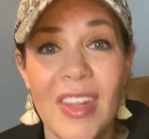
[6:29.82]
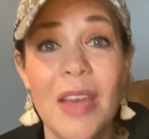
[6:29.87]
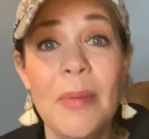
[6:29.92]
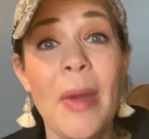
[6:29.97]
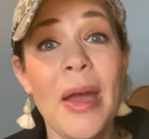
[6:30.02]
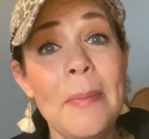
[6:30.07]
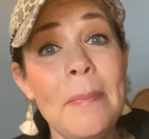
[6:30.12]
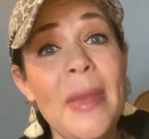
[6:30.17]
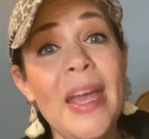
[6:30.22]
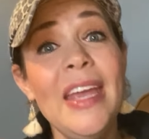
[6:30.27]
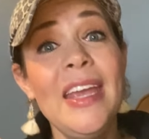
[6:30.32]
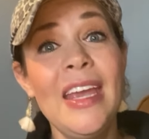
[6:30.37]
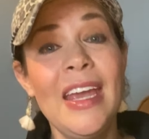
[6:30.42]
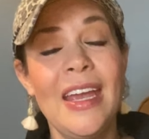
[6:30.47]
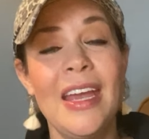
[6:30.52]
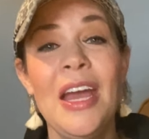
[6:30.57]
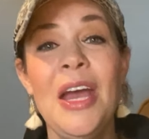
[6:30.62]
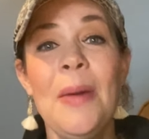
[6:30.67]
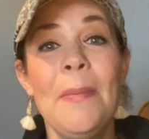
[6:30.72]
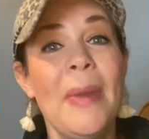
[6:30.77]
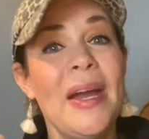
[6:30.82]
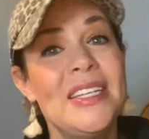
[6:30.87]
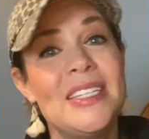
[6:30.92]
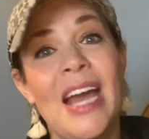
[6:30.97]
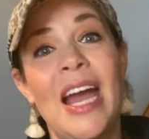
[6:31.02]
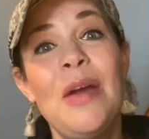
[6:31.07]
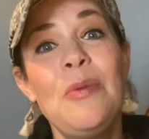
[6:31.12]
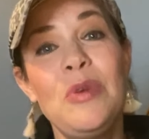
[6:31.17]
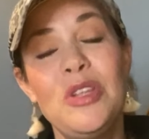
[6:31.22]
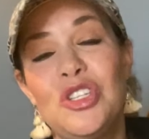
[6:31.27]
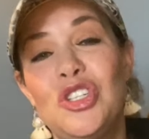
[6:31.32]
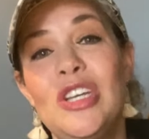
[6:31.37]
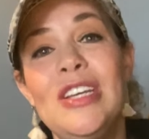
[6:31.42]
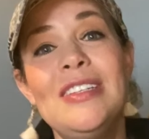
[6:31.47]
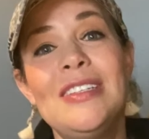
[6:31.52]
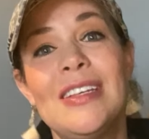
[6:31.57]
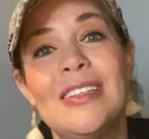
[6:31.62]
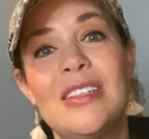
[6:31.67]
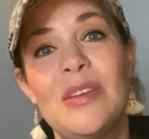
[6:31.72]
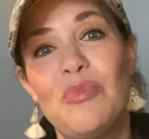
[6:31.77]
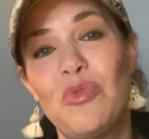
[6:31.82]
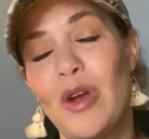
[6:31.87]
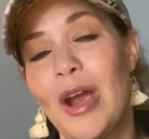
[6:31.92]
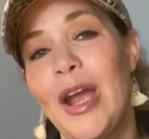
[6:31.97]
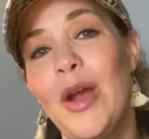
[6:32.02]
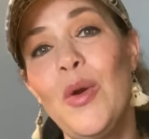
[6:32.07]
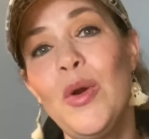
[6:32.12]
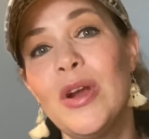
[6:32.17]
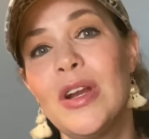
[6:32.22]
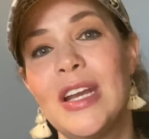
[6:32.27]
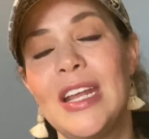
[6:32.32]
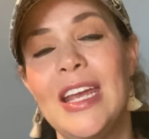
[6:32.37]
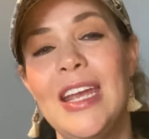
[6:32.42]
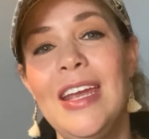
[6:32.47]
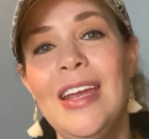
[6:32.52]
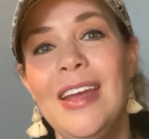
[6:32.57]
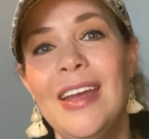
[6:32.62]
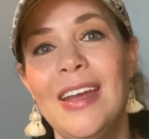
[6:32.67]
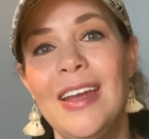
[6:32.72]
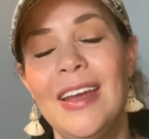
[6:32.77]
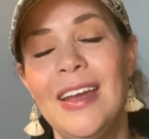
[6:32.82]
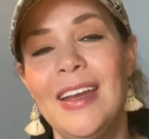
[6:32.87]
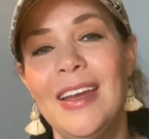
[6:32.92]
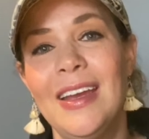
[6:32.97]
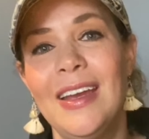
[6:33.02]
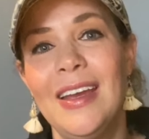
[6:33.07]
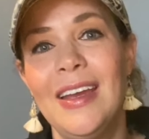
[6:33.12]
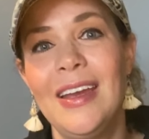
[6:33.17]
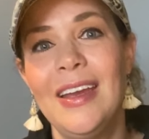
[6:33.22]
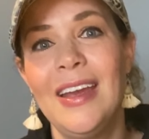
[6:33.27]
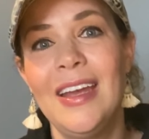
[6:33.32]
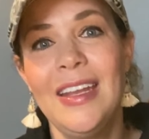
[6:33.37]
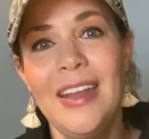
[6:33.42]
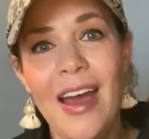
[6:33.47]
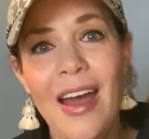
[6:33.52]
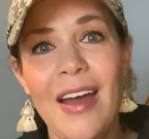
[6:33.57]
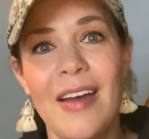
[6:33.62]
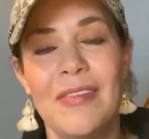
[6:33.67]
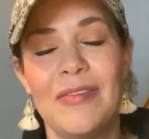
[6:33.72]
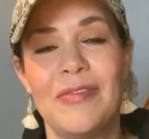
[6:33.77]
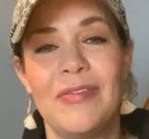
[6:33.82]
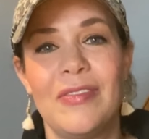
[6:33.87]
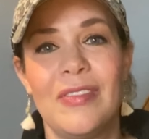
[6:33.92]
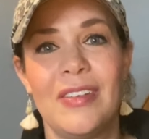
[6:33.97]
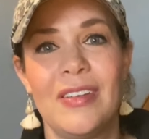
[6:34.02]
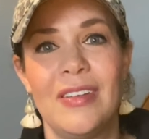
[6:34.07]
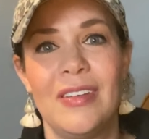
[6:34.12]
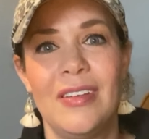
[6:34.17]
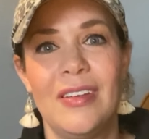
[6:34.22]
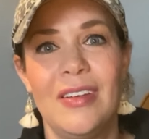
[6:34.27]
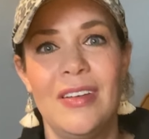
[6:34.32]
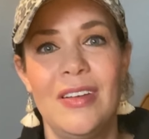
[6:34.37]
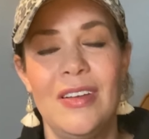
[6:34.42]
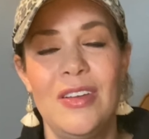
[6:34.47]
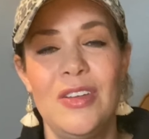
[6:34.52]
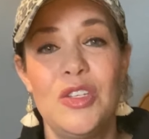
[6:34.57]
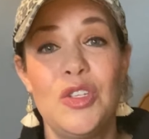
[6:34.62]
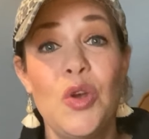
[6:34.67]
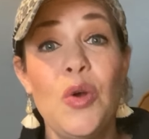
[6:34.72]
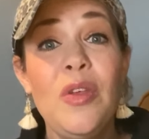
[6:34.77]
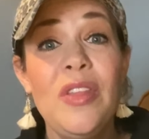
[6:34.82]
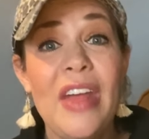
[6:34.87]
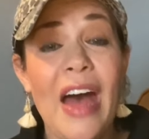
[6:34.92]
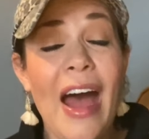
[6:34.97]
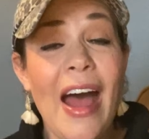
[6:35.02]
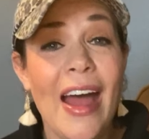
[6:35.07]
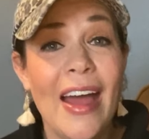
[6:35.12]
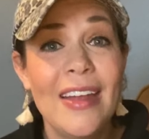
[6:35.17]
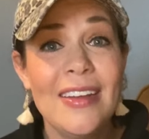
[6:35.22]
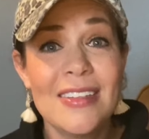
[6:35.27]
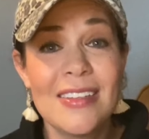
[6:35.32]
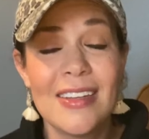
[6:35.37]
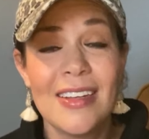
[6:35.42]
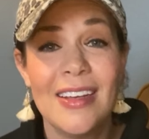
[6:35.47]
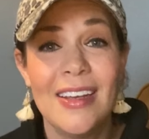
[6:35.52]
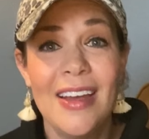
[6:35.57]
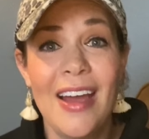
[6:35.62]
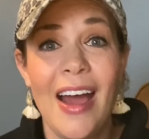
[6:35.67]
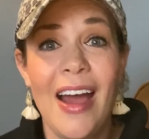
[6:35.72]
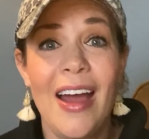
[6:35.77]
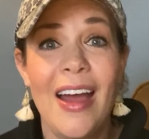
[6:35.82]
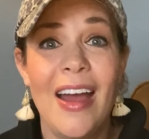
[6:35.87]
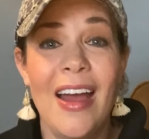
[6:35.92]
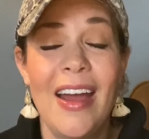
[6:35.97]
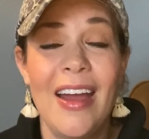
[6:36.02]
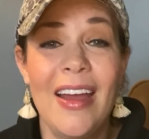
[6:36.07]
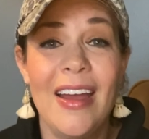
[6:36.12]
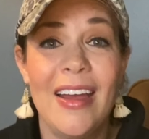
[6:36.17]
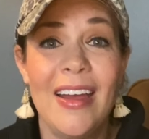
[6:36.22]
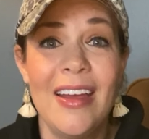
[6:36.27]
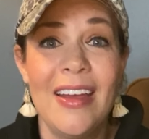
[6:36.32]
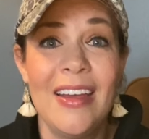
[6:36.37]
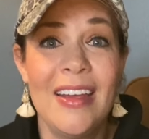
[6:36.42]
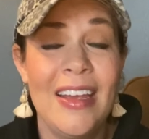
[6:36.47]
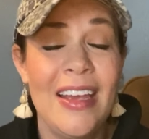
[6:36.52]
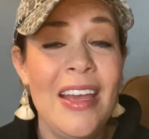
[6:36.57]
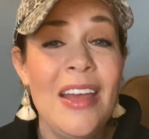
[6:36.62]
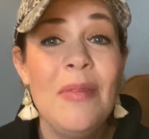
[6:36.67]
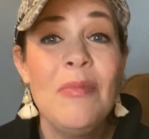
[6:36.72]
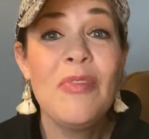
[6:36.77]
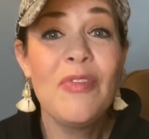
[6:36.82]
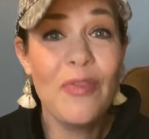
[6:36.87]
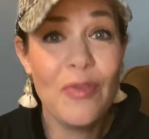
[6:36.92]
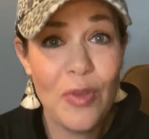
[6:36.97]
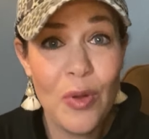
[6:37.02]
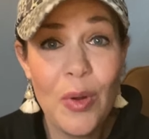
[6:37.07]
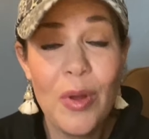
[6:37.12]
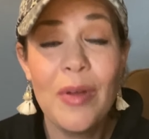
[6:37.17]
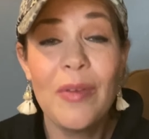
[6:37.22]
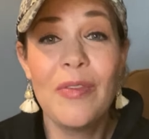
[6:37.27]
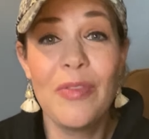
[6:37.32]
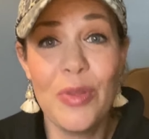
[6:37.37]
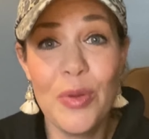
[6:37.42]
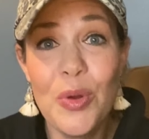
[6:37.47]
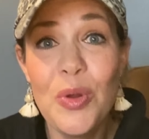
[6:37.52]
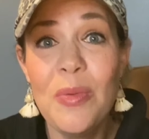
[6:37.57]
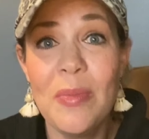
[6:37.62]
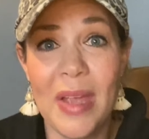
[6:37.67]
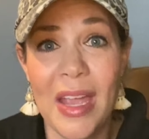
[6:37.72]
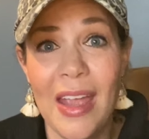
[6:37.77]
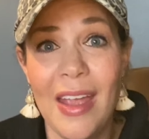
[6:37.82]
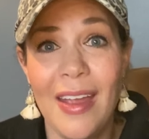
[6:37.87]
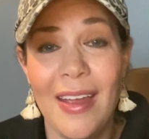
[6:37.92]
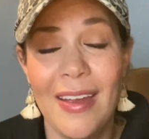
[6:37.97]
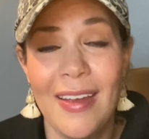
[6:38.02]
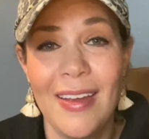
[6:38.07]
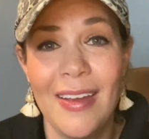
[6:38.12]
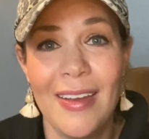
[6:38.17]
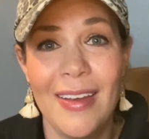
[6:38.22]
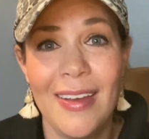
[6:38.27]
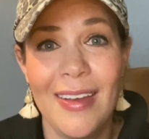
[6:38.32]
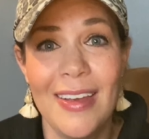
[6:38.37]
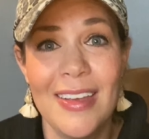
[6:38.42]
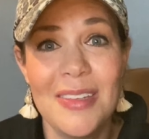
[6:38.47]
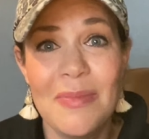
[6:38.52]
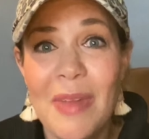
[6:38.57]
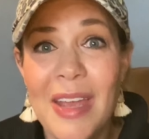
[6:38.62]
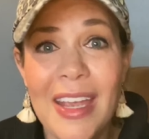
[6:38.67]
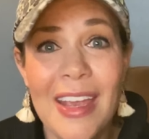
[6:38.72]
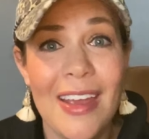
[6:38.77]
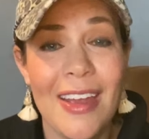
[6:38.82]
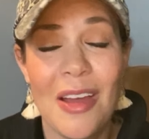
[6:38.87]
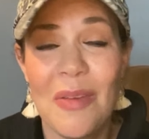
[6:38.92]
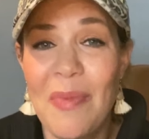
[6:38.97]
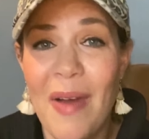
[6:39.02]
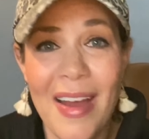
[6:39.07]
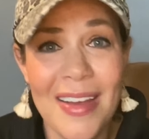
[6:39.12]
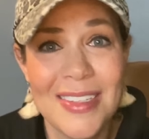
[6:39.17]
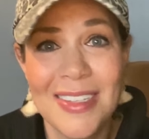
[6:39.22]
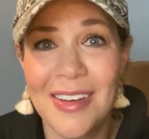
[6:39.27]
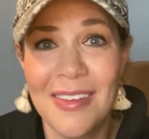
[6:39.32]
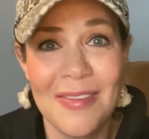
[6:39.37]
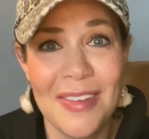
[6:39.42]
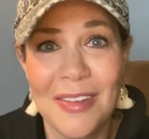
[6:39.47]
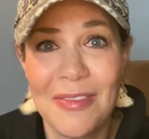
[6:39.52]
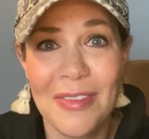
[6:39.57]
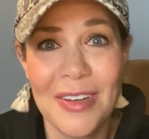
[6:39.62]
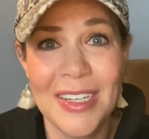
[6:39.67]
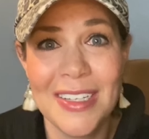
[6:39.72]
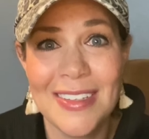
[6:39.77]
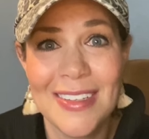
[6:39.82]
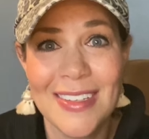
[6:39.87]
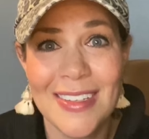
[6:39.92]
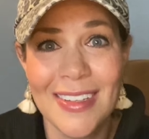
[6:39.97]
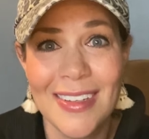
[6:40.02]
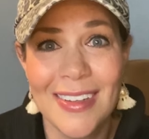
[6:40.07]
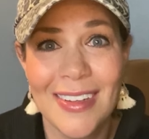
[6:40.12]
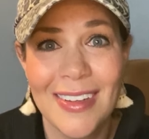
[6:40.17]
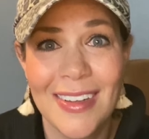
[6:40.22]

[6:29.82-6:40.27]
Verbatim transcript: Am I making my time with Jesus a priority enough so that Him flowing through me is making a positive difference?